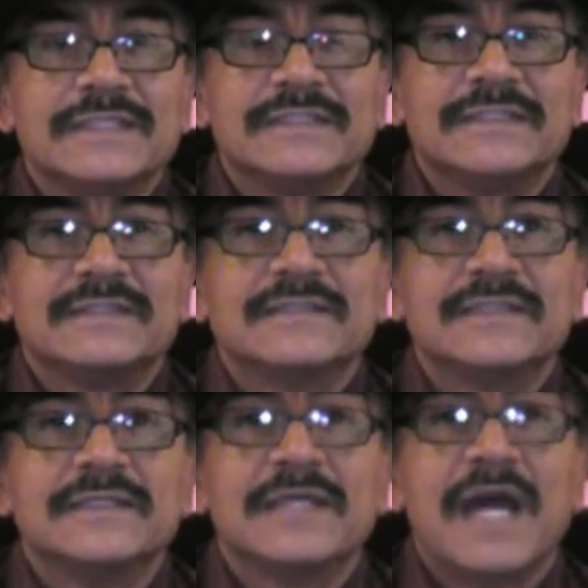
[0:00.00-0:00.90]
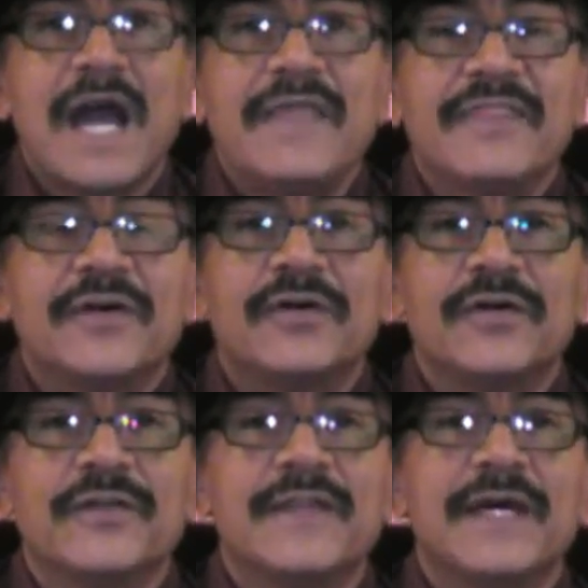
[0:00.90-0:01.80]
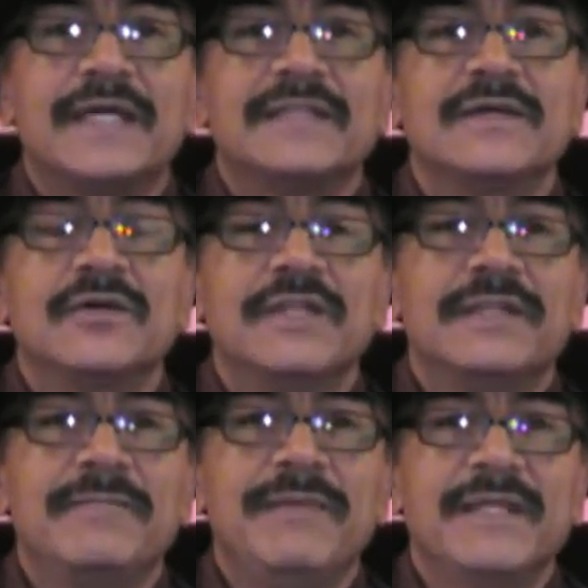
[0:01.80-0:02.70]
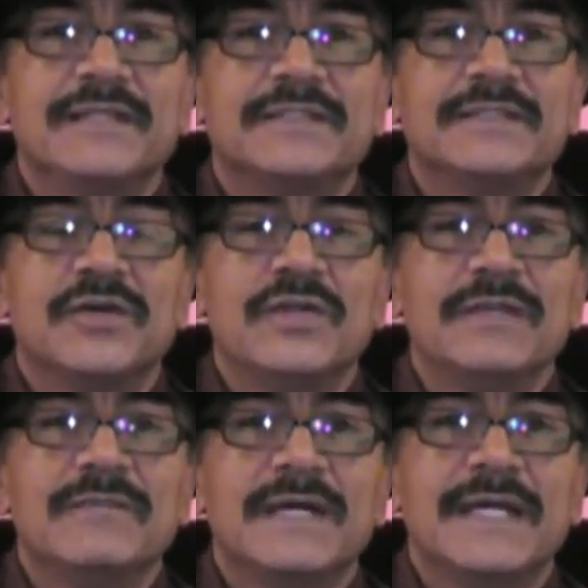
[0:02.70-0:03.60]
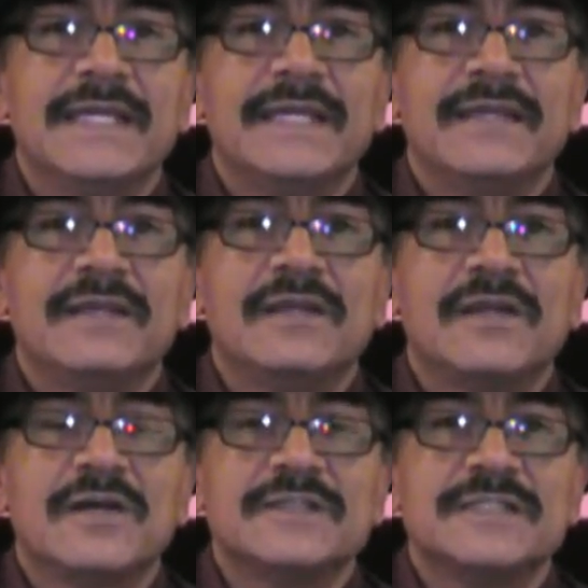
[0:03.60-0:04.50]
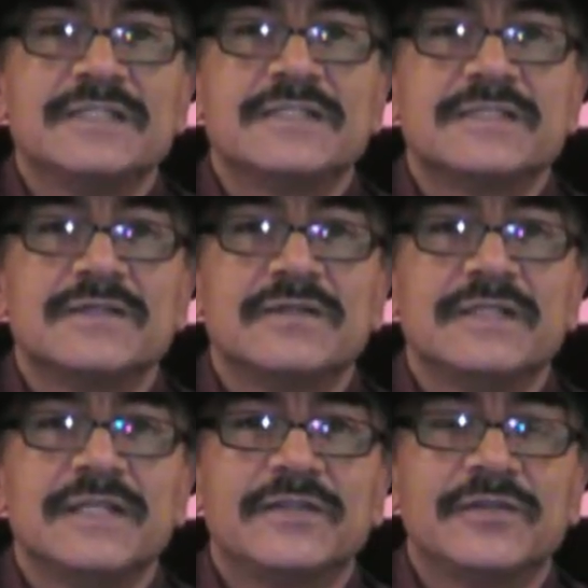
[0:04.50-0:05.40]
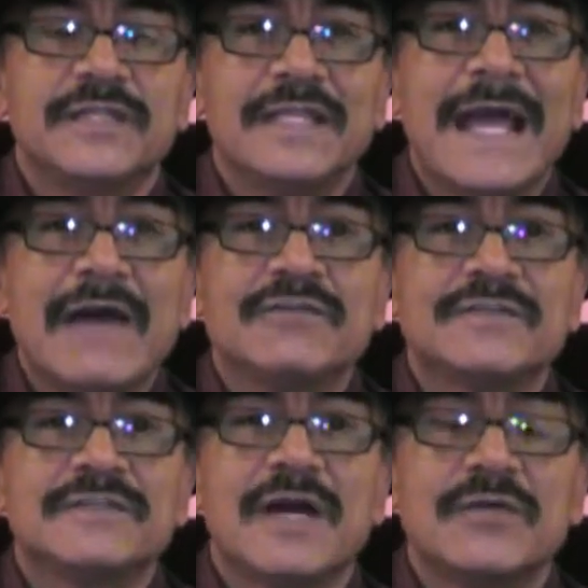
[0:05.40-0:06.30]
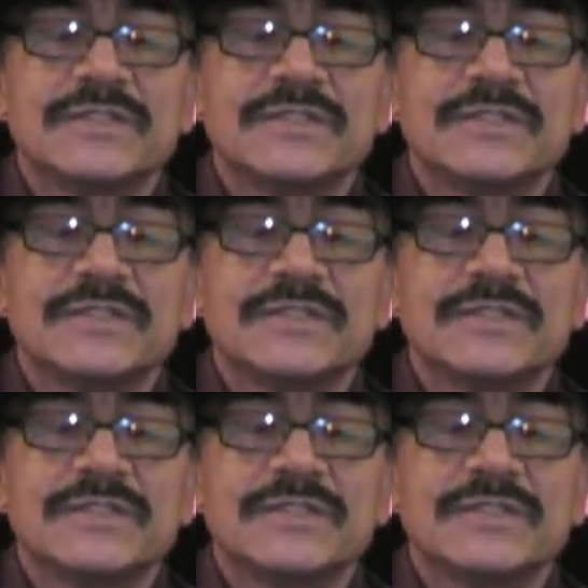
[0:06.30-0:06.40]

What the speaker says: exists. I thought that only the village, only my cousins, only the 13 houses, that